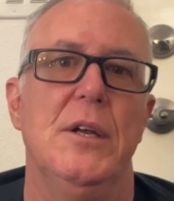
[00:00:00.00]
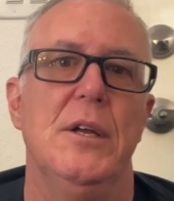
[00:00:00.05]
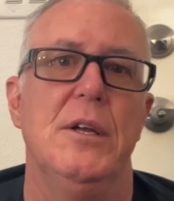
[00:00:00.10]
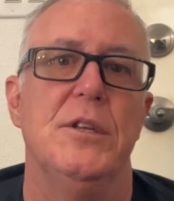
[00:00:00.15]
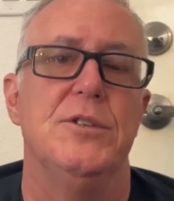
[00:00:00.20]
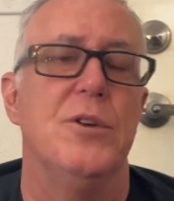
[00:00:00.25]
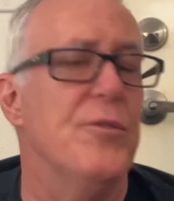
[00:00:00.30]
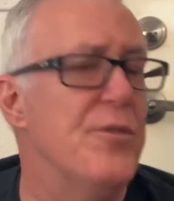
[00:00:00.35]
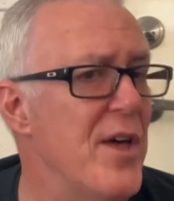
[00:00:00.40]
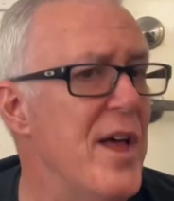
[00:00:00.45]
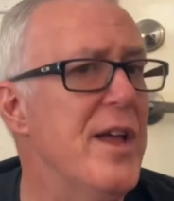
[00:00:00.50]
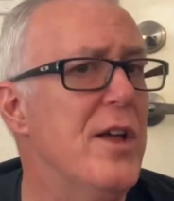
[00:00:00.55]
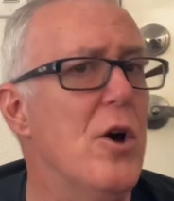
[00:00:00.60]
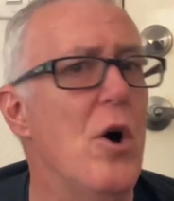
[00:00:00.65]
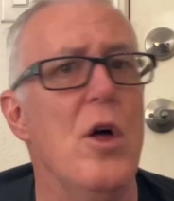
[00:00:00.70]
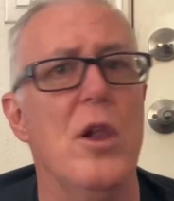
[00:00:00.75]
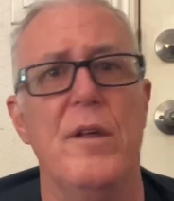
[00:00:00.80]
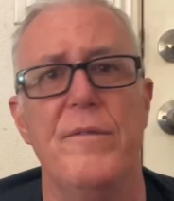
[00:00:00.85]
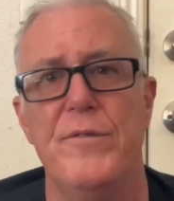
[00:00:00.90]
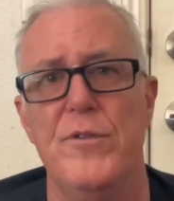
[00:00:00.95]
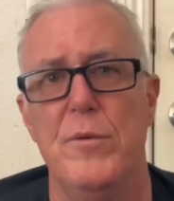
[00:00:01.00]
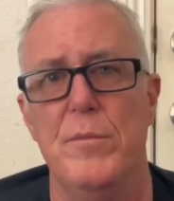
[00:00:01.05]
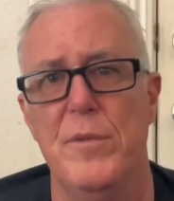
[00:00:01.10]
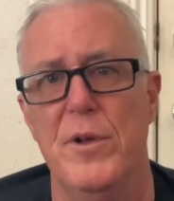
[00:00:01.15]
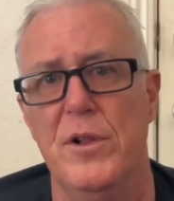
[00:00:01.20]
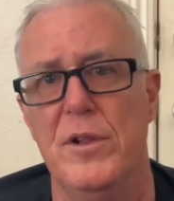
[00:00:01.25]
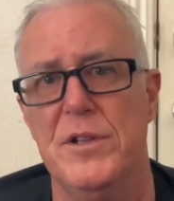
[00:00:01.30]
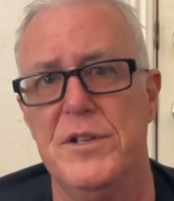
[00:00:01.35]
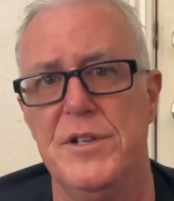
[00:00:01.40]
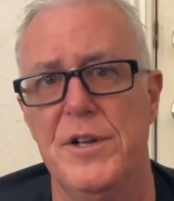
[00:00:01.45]
So thank all of you,
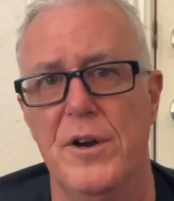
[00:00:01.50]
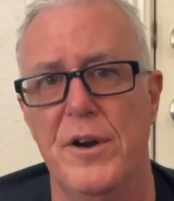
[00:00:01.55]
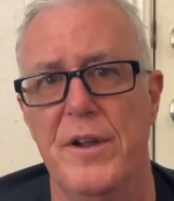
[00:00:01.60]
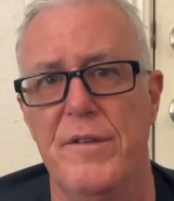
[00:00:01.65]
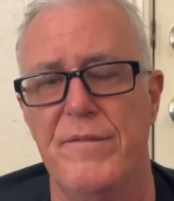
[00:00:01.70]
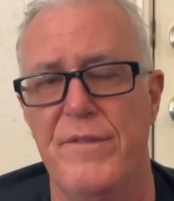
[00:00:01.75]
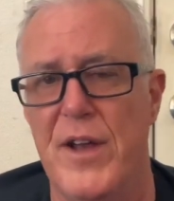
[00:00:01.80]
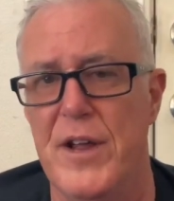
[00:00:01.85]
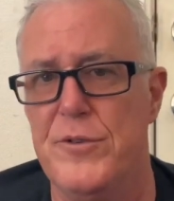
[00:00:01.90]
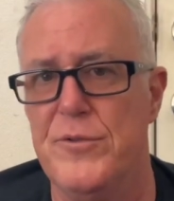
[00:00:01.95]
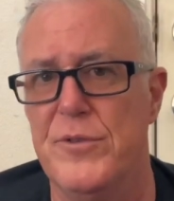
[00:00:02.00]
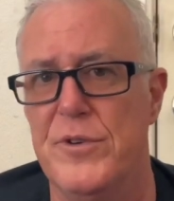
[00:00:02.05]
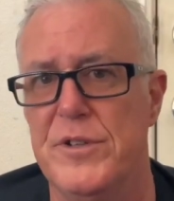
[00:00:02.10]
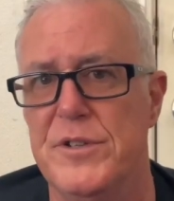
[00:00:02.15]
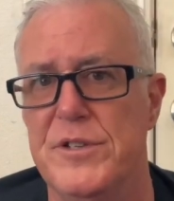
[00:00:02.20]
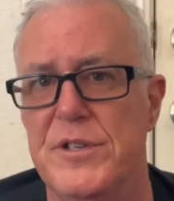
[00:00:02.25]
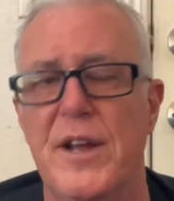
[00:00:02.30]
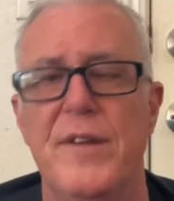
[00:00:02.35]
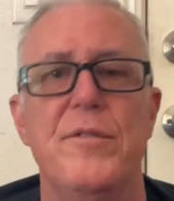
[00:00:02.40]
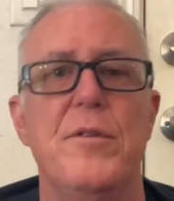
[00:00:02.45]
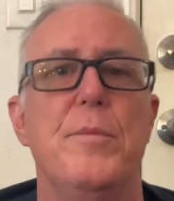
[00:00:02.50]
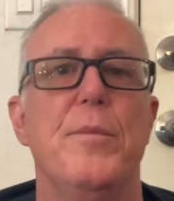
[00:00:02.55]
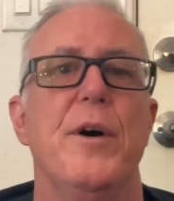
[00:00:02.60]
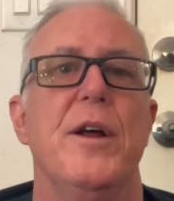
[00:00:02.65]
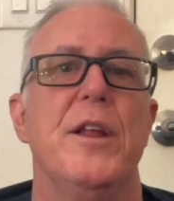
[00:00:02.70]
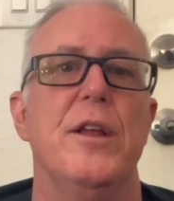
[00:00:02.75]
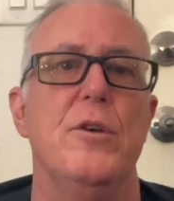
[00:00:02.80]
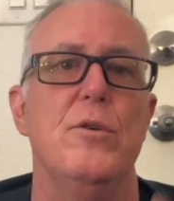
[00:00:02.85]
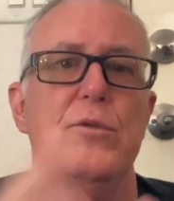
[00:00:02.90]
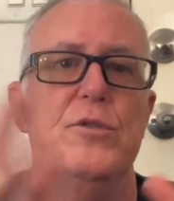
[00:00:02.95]
military, veterans,
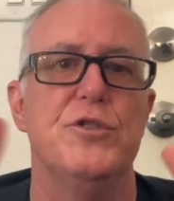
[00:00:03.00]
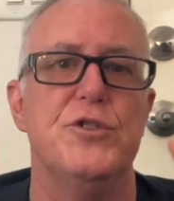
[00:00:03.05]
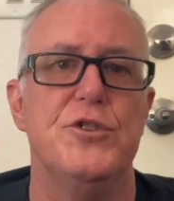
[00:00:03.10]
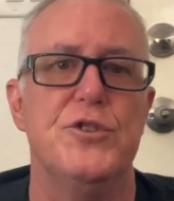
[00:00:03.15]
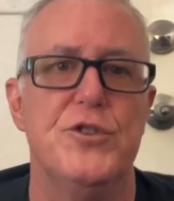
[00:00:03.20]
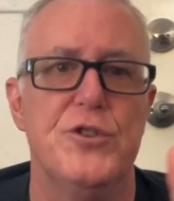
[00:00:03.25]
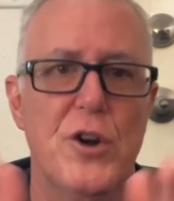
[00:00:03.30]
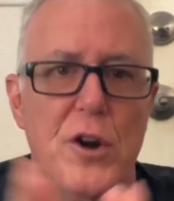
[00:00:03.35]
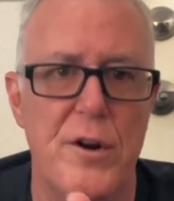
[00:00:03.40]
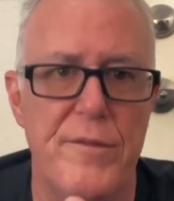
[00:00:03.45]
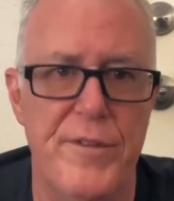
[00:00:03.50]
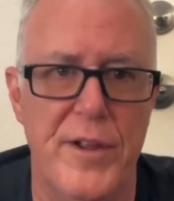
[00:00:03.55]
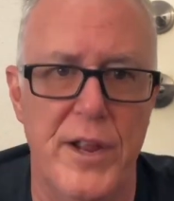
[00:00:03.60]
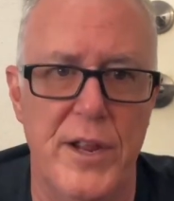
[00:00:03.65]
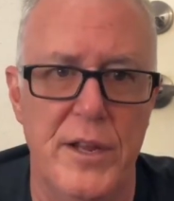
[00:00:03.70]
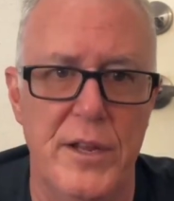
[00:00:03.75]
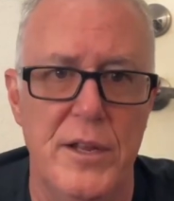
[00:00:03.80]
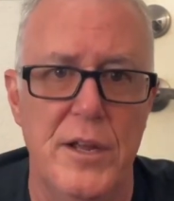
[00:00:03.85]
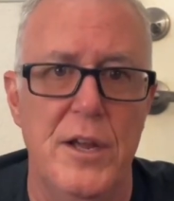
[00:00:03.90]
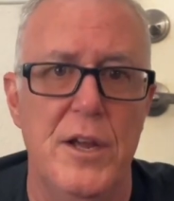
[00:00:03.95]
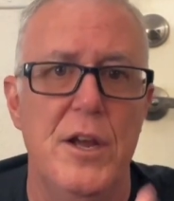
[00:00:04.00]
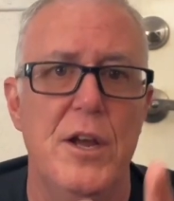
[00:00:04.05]
everybody who is serving